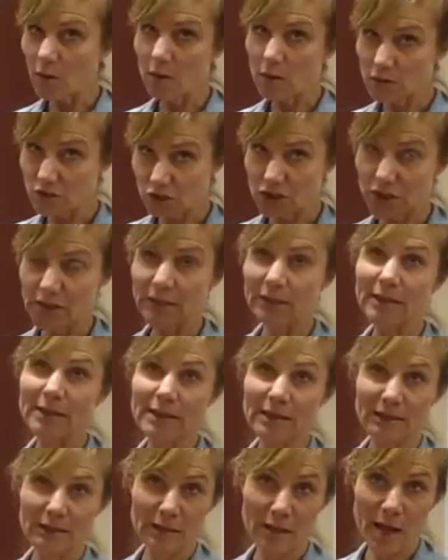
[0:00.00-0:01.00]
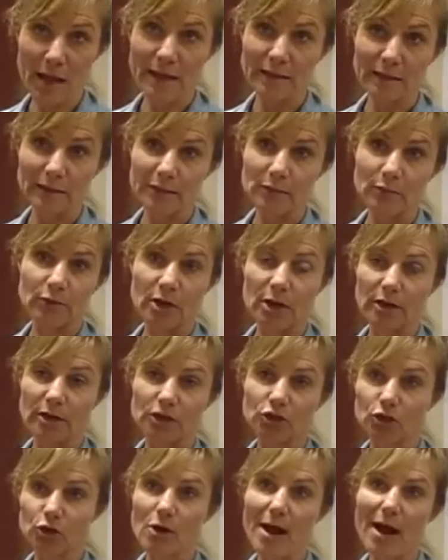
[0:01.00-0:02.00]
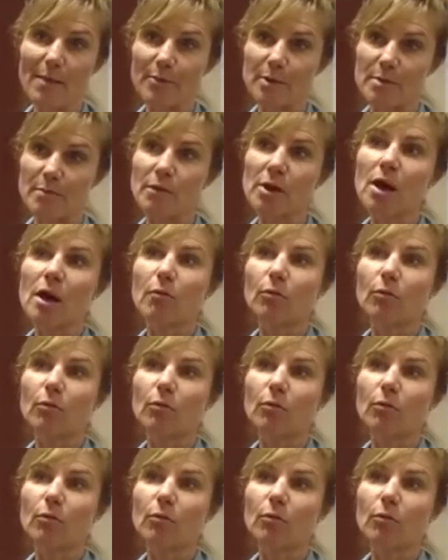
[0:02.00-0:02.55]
gently and lightly. We're not going to trap him.